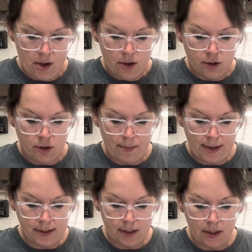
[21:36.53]
So
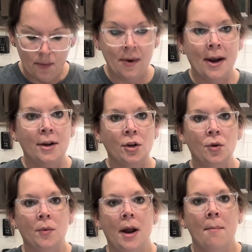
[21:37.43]
basically what I do
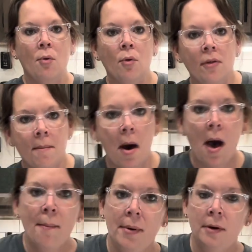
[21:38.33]
when I pull them
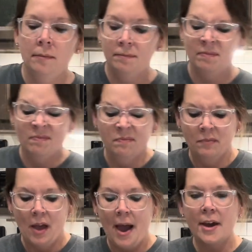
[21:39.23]
up,
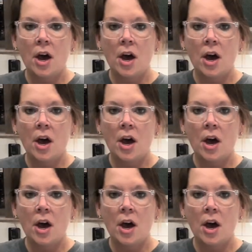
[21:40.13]
I